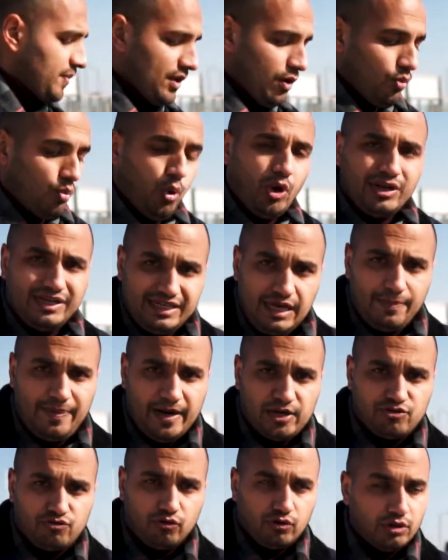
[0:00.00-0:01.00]
1 litre
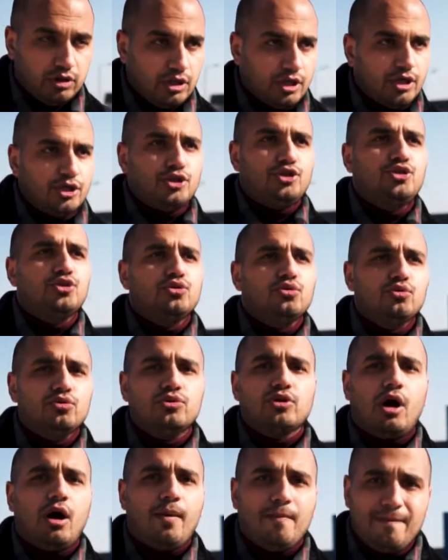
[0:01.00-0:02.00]
petrol, do
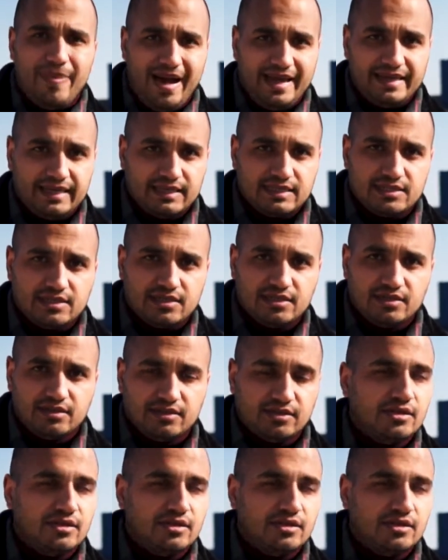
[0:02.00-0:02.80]
not buy it.